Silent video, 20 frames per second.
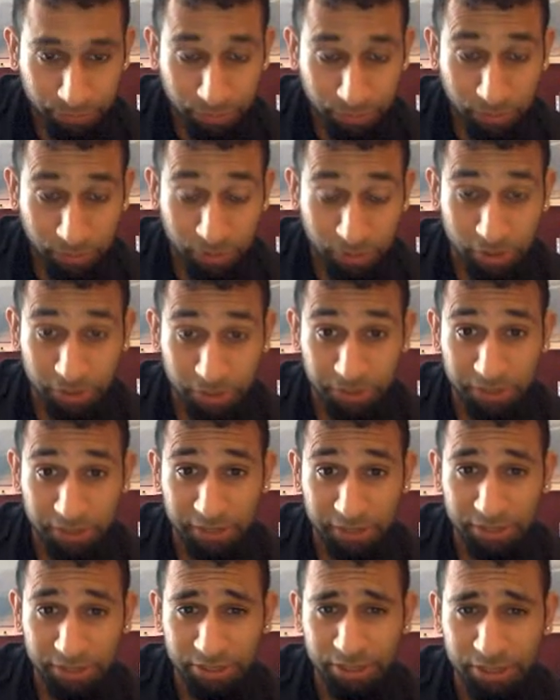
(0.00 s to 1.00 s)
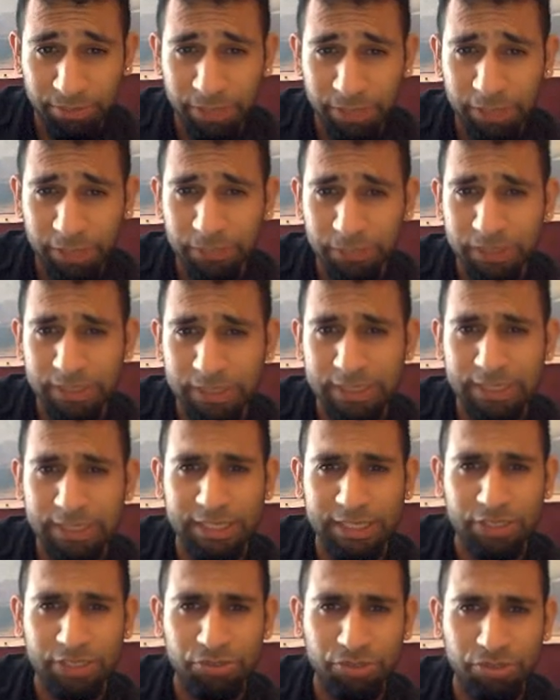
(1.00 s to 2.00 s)
So we got 3 minor pieces
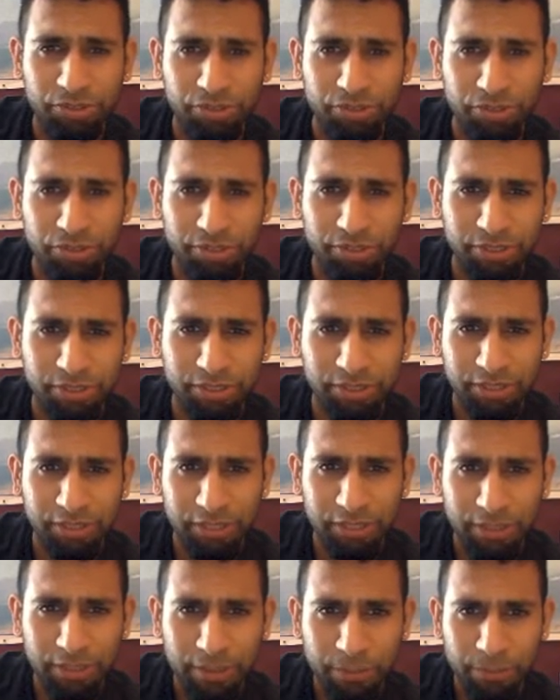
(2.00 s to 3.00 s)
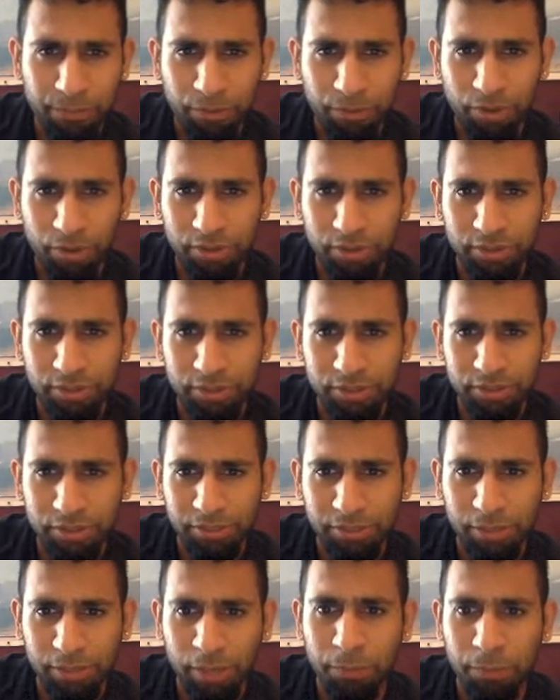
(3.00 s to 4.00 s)
each, rook, pawn, so I'm
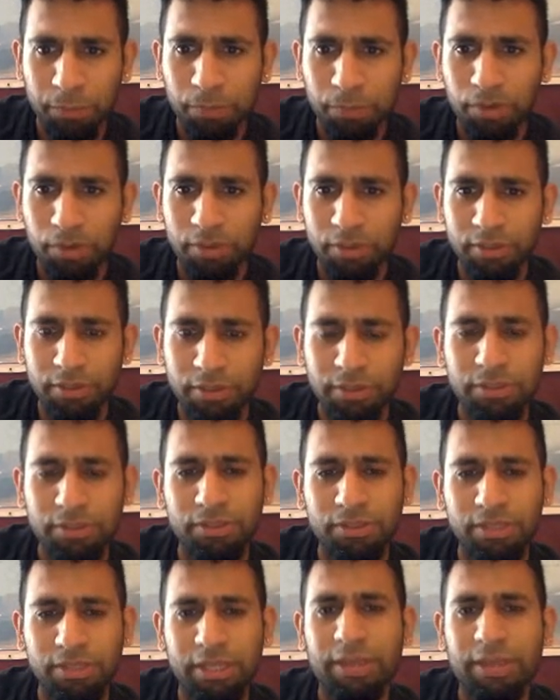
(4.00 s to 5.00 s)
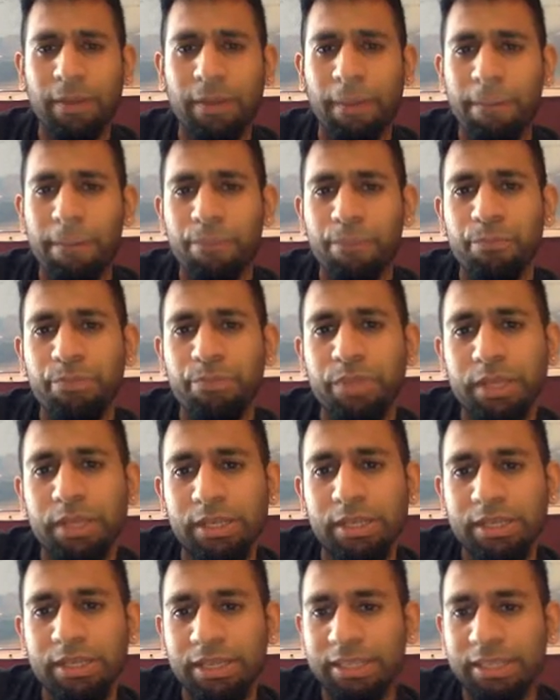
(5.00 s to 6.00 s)
up a pawn, okay?
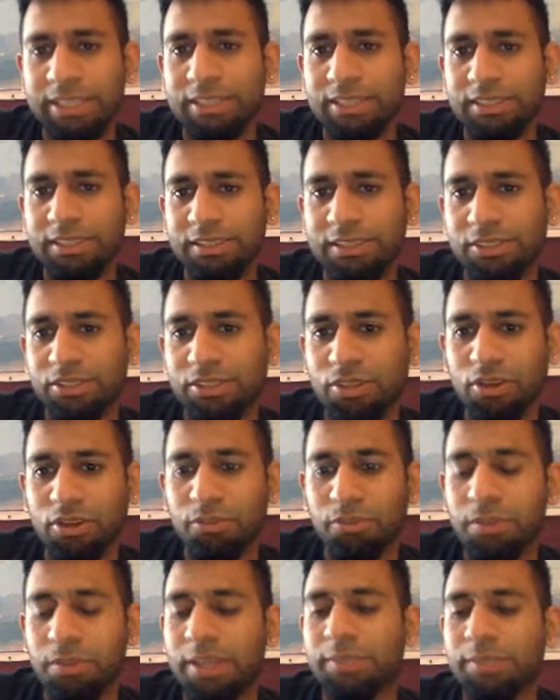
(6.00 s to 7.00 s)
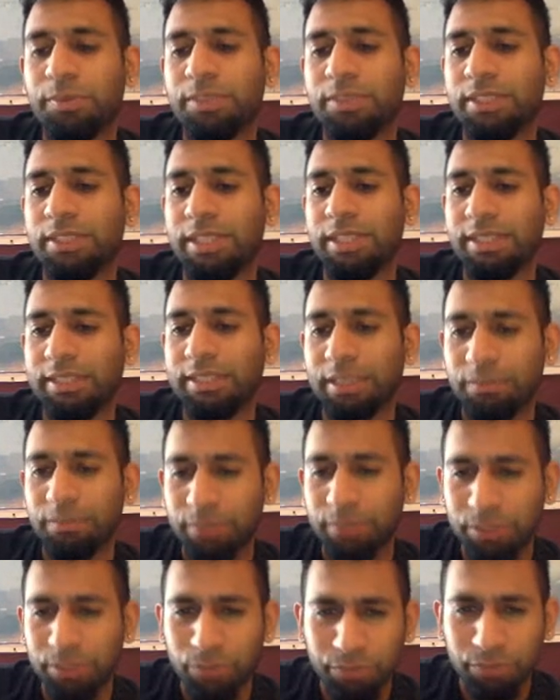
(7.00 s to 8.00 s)
And that's a strong pass pawn in the endgame, but
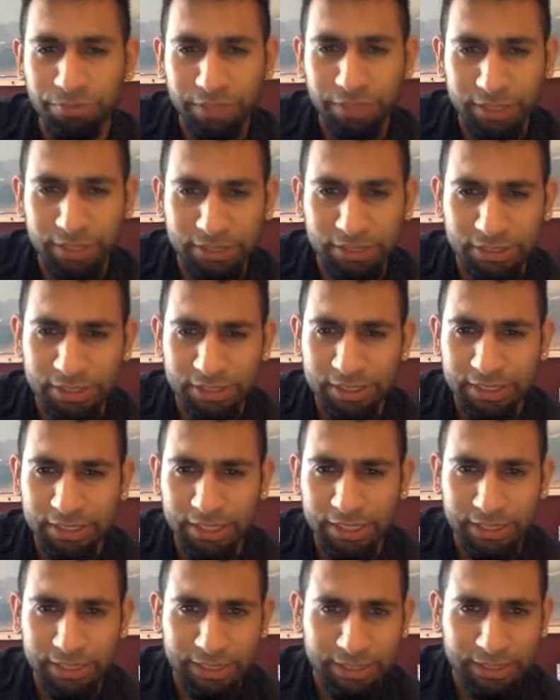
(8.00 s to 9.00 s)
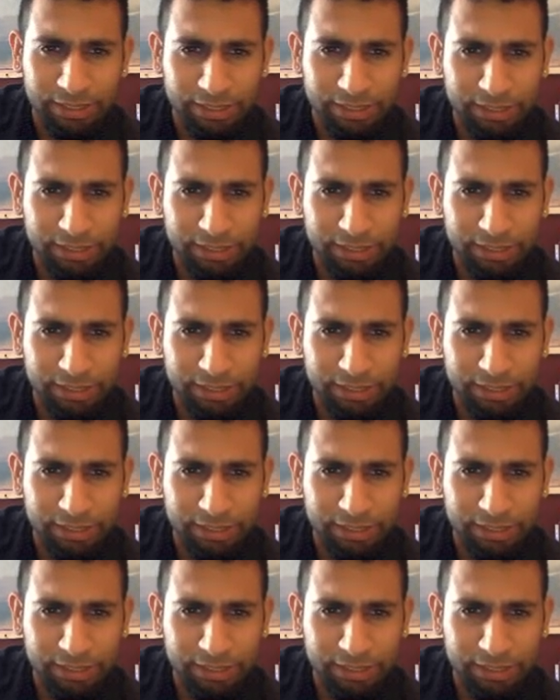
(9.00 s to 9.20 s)
it won't factor into the tactic.